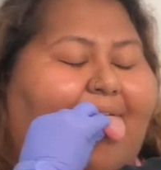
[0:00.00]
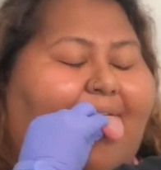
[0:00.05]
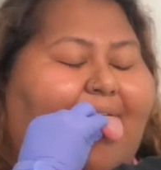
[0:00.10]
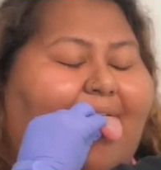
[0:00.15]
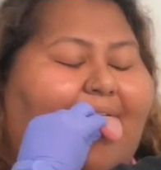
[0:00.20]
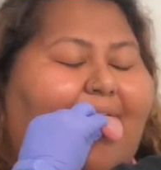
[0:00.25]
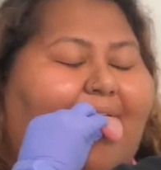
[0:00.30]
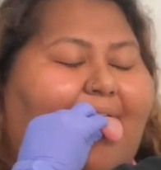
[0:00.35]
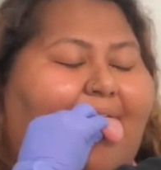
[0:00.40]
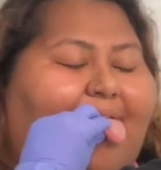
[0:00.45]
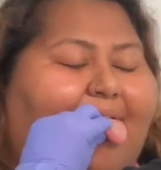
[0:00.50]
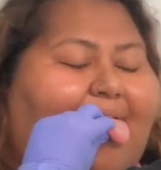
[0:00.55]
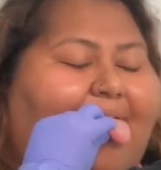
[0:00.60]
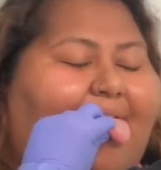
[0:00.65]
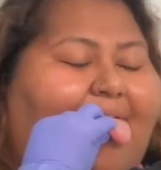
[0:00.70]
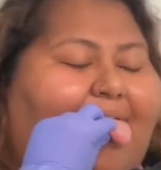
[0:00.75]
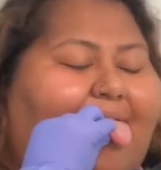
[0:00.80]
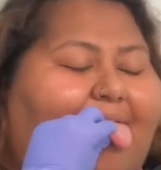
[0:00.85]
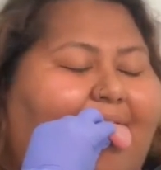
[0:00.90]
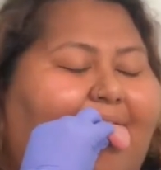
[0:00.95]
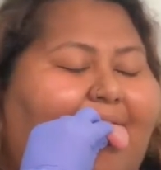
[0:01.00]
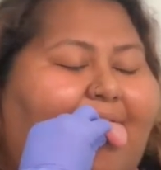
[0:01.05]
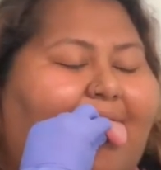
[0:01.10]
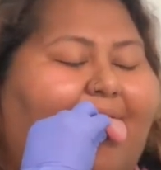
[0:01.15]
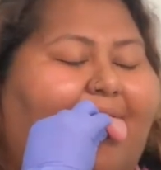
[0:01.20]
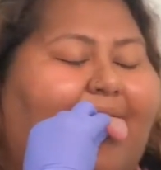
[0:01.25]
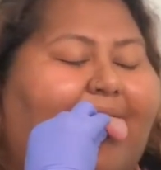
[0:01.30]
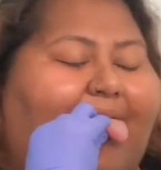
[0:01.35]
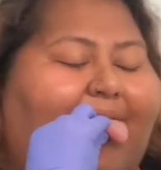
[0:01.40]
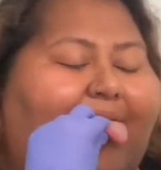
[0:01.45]

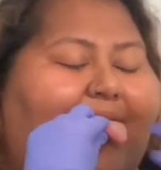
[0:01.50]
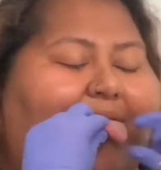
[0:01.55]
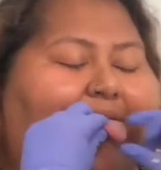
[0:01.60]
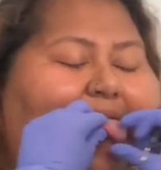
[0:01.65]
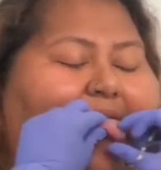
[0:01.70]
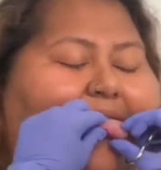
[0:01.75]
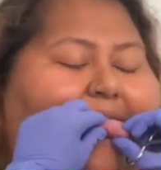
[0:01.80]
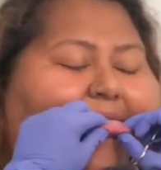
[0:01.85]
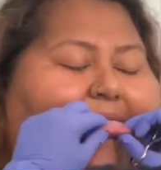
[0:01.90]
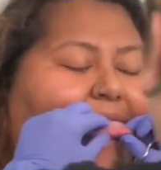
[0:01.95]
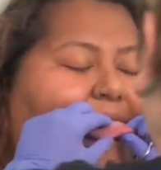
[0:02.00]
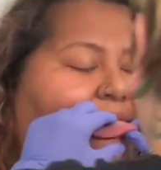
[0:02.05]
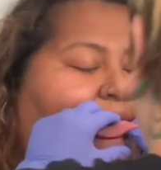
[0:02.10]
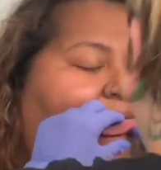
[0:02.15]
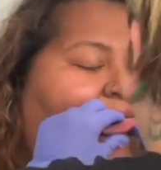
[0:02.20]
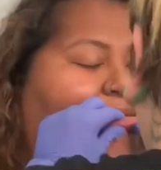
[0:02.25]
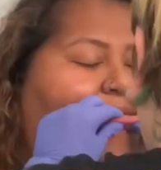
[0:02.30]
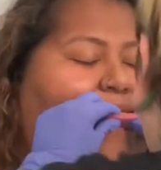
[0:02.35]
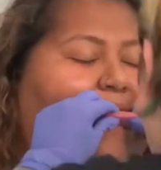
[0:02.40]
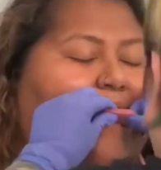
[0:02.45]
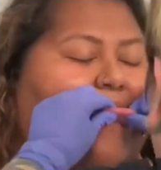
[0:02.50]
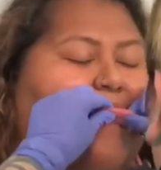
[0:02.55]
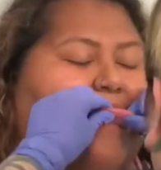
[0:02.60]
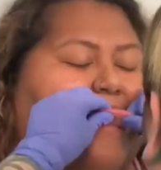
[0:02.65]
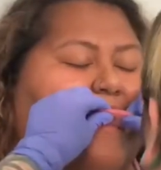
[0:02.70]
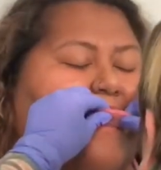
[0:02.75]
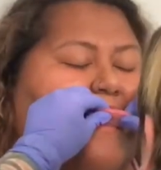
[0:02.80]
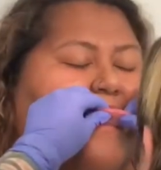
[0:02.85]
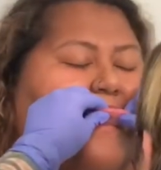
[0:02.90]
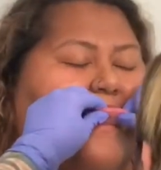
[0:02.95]

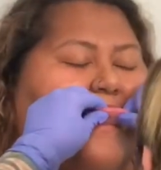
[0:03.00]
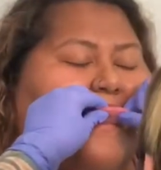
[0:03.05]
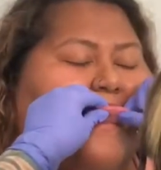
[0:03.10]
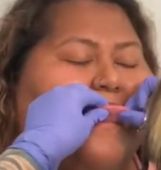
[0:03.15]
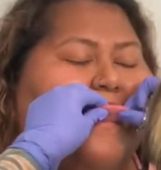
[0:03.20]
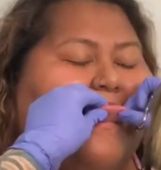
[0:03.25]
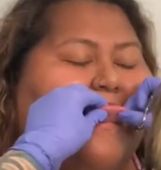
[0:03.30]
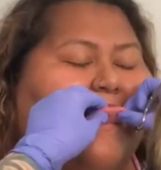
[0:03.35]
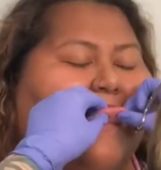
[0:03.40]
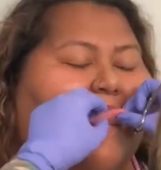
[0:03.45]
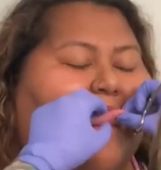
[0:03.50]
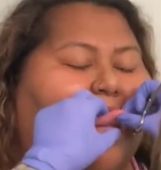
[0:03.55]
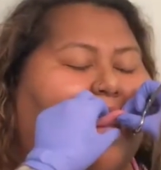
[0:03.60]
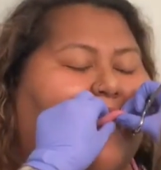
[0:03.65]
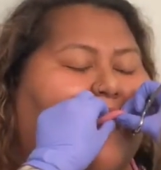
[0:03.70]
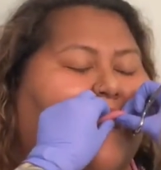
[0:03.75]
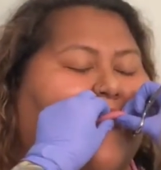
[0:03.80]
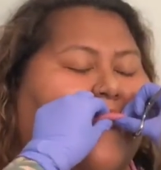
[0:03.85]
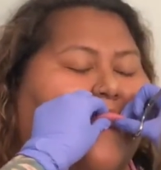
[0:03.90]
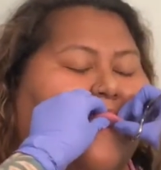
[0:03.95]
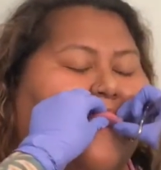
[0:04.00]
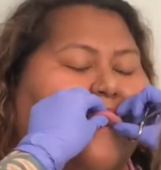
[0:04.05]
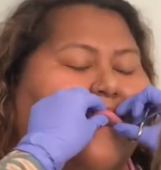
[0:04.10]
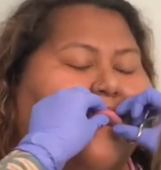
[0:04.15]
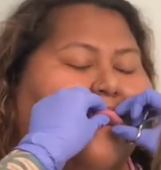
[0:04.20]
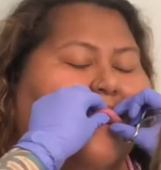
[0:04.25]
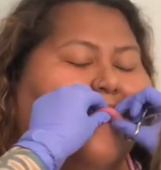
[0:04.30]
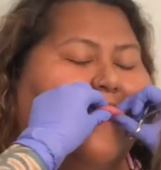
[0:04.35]
(no one is talking)